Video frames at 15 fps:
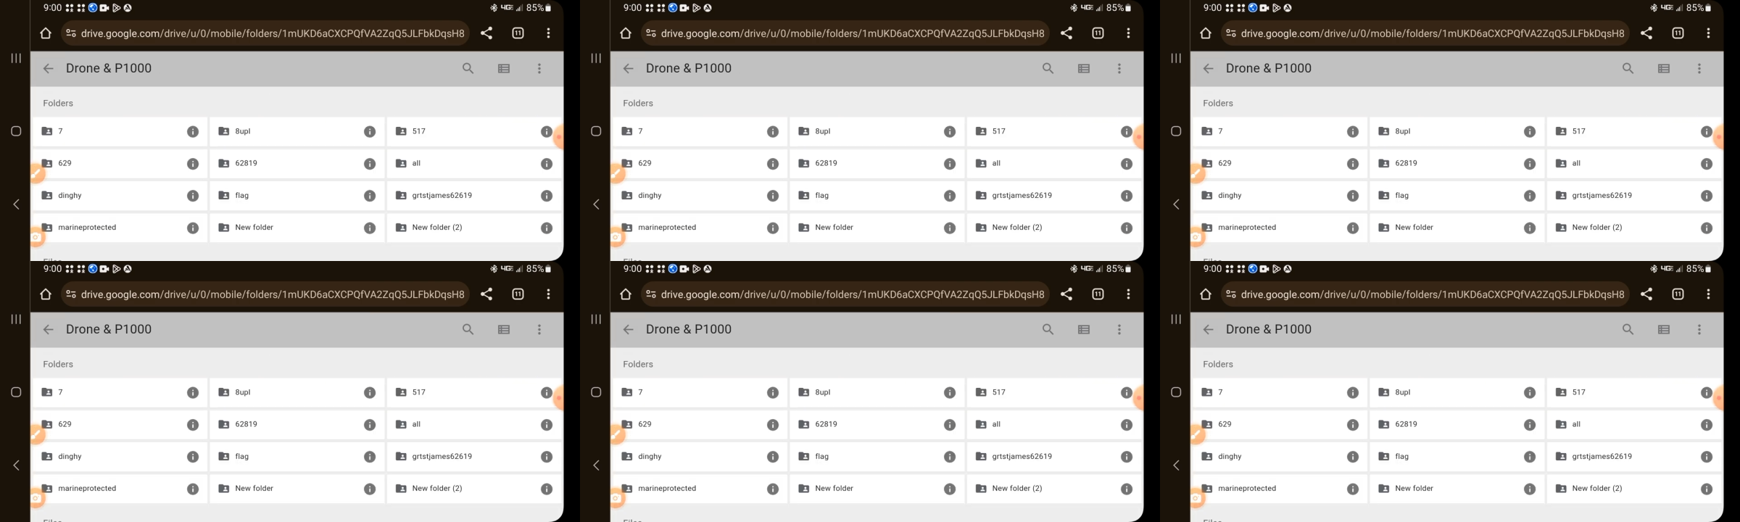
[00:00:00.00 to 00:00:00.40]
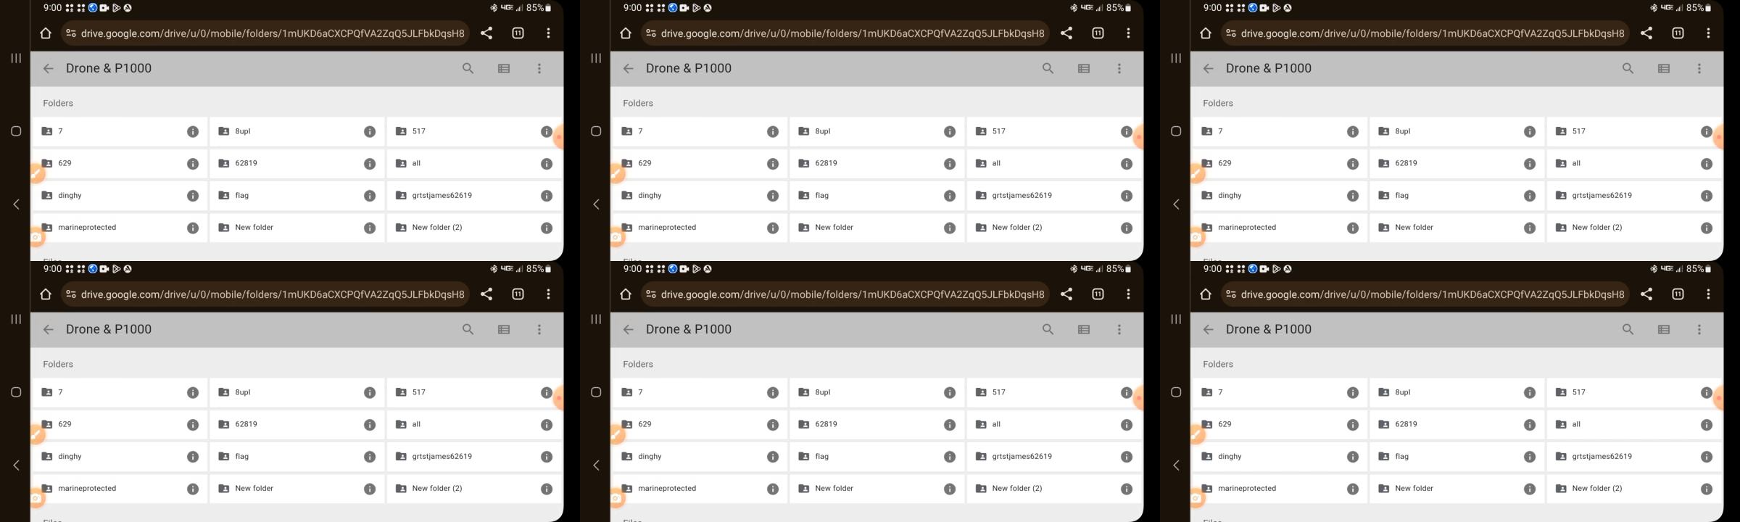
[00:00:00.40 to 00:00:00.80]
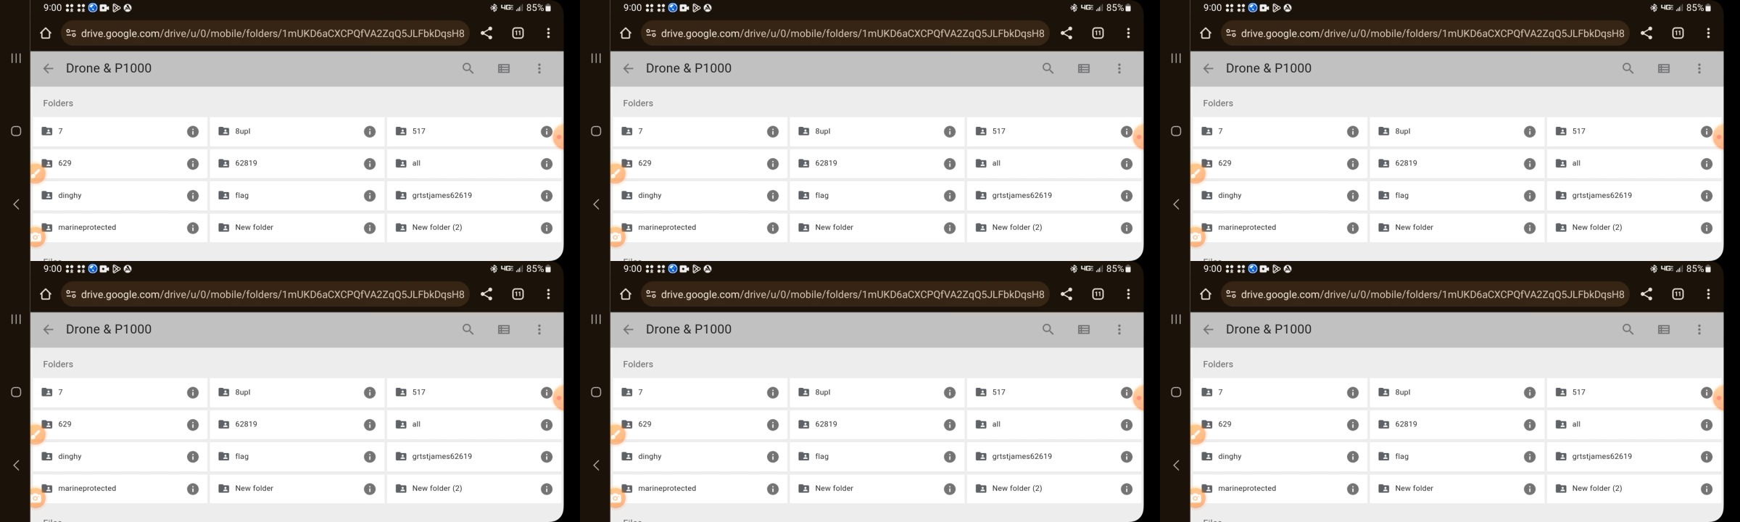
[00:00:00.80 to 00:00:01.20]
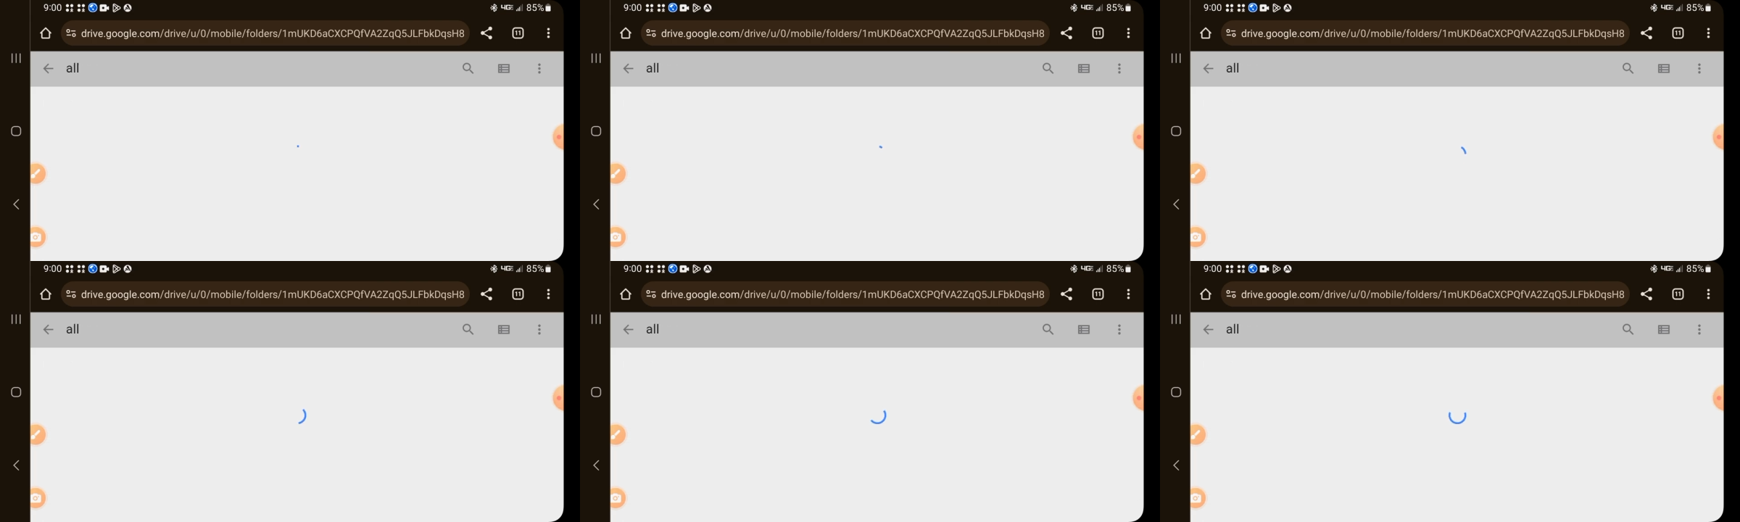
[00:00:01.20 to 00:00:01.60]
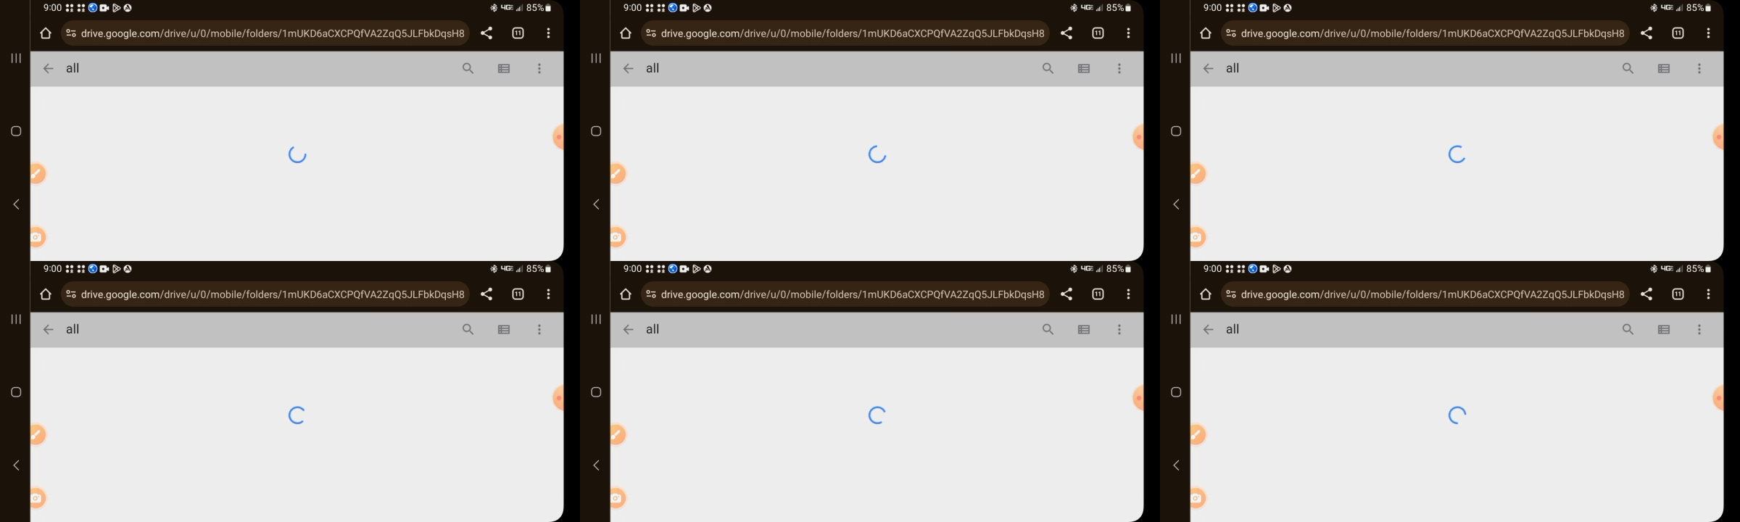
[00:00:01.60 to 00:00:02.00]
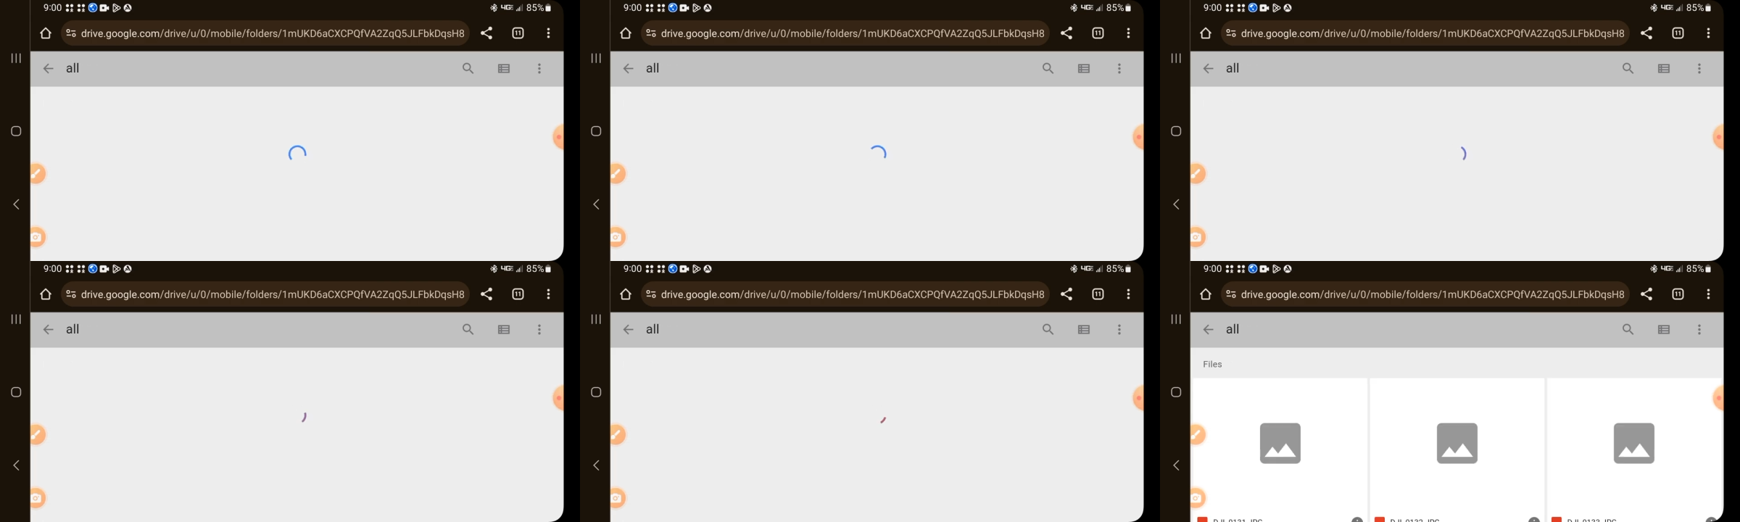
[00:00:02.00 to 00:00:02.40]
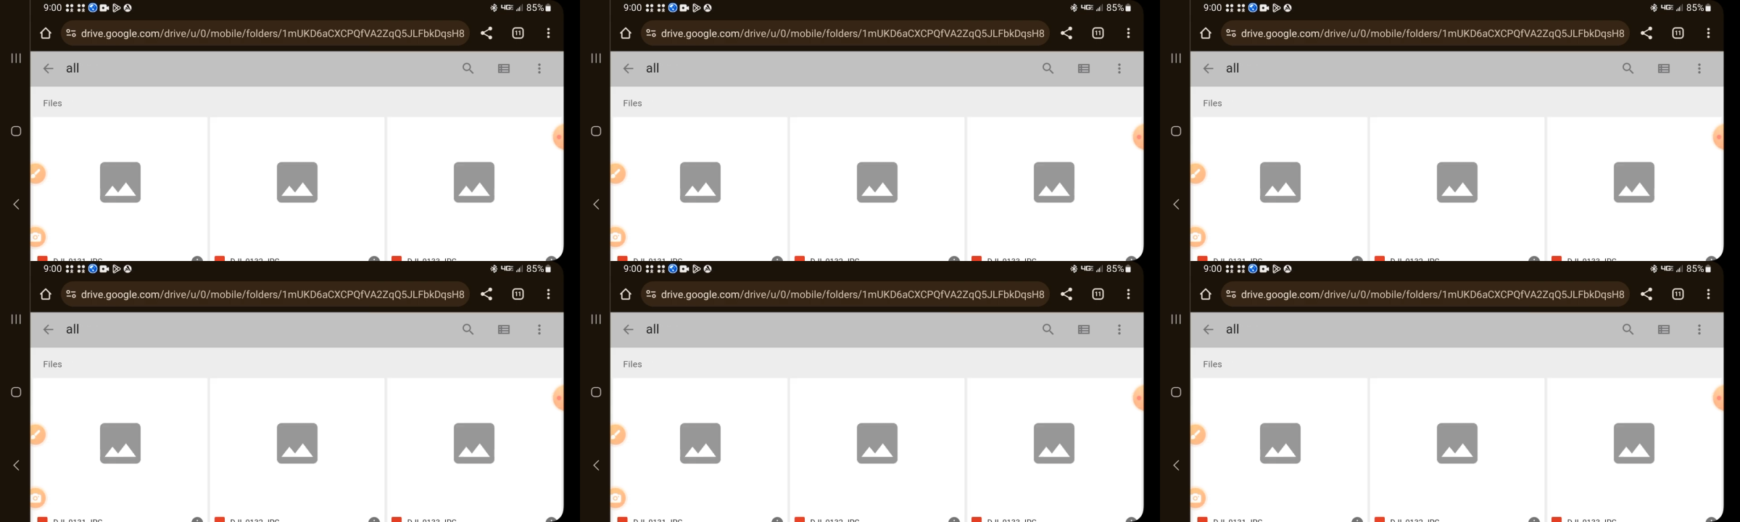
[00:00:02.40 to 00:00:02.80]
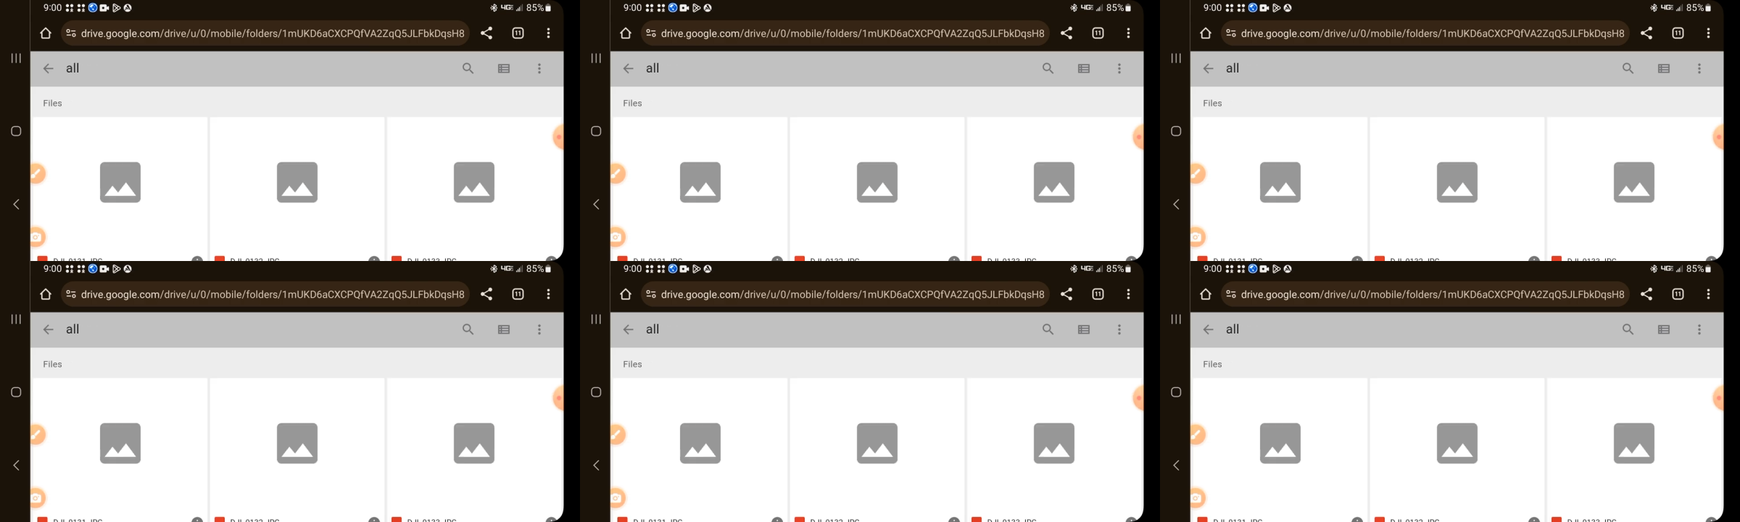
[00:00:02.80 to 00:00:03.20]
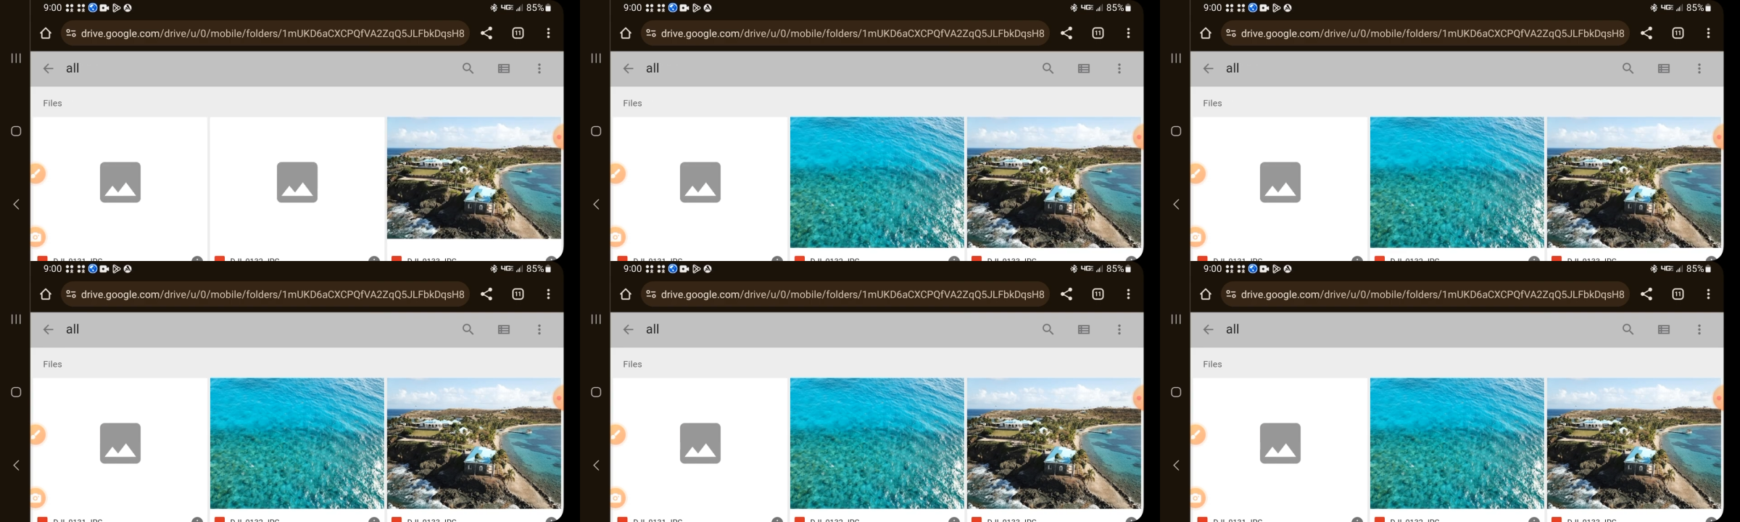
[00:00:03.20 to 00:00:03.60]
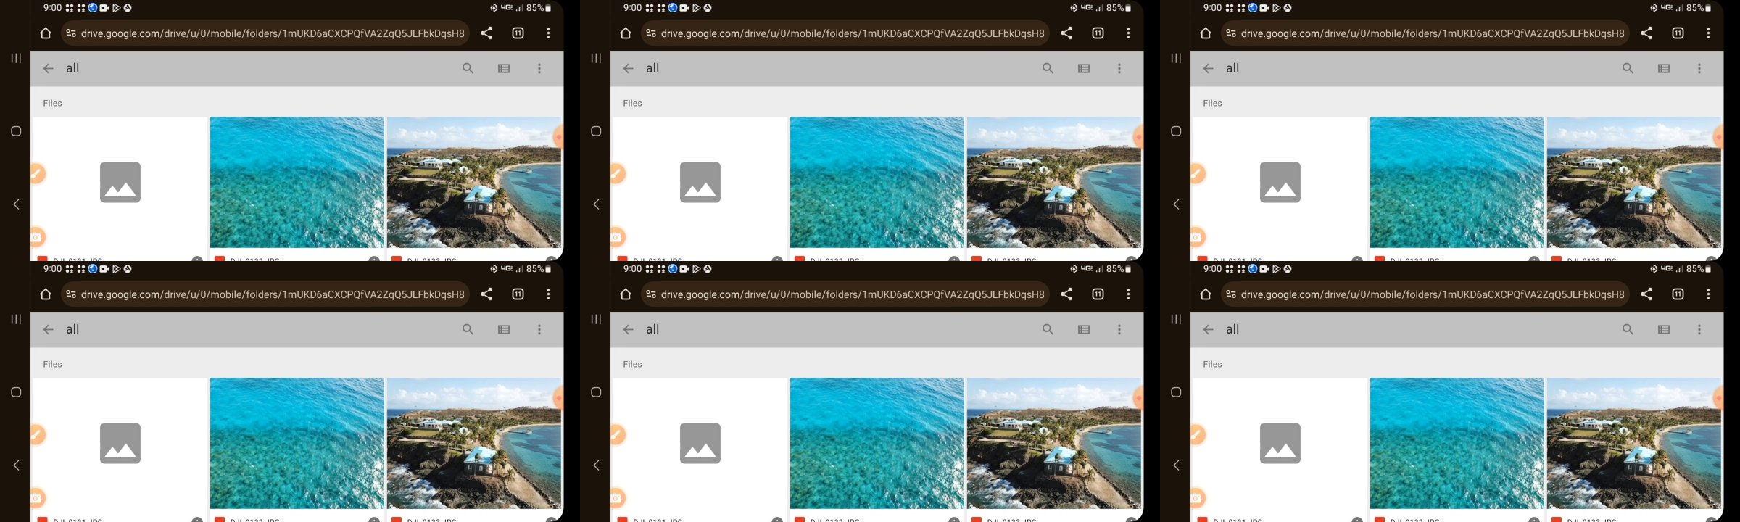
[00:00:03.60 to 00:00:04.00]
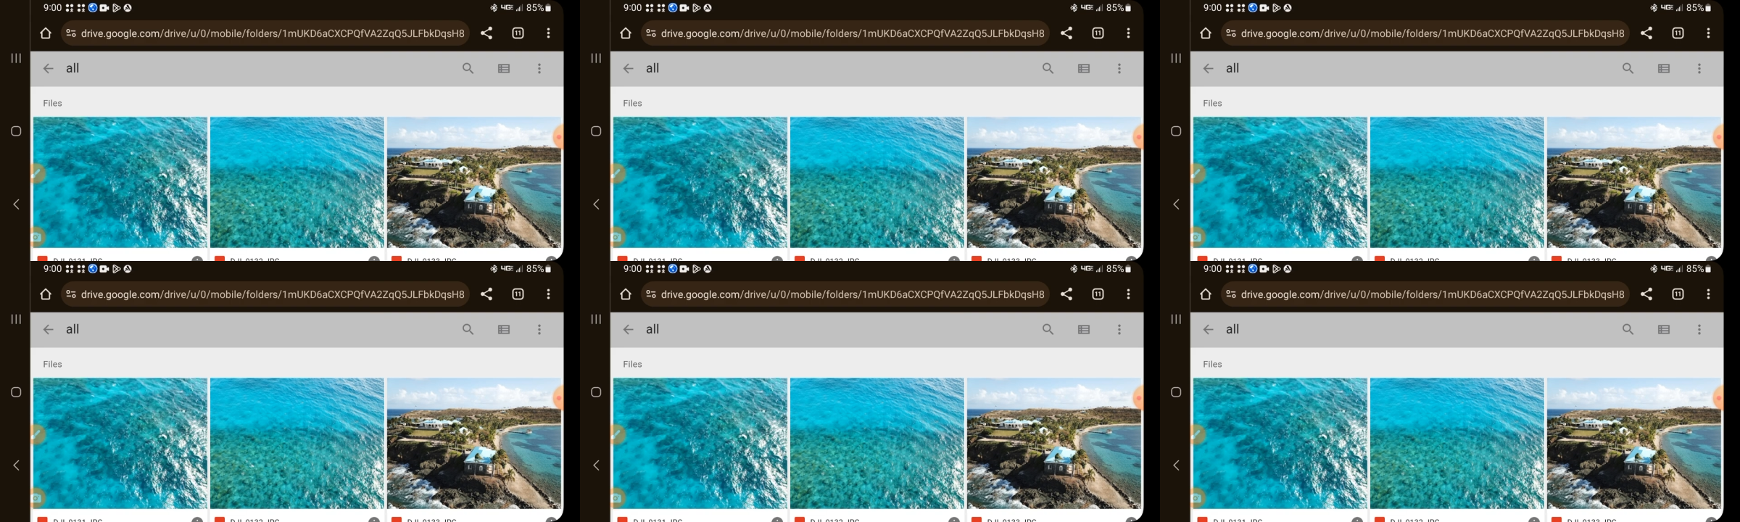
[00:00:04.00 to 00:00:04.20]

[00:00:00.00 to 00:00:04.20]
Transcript: Nobody's mouth can be seen.